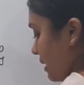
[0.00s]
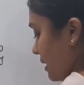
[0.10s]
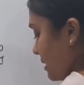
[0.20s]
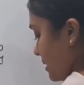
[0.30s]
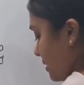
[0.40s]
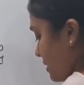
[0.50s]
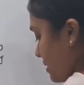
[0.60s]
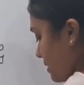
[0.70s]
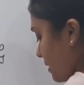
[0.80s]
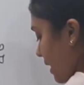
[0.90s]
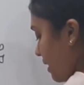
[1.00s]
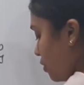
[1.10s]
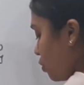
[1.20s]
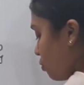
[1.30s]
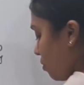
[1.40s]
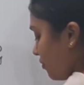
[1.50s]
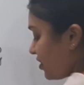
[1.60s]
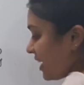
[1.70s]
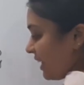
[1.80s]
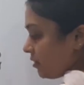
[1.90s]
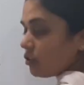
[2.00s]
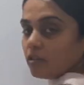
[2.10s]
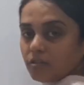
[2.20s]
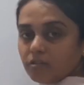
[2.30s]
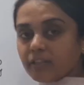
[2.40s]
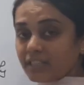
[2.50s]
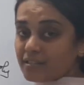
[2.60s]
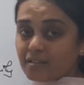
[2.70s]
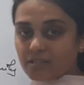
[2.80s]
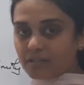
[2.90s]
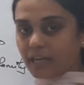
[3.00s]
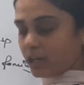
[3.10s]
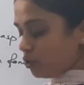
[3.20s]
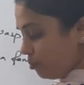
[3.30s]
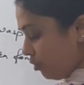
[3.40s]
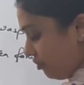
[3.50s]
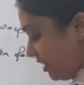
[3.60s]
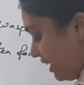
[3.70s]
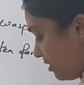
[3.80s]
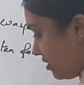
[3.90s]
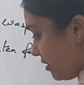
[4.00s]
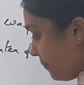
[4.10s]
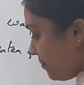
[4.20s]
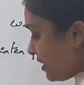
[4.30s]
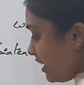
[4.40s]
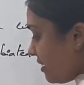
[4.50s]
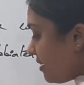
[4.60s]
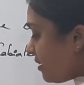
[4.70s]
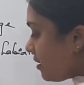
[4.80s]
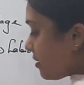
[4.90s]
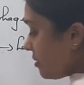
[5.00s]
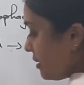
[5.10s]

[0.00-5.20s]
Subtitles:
is the sterile lobe of the anther. It is a sterile lobe of the anther. Here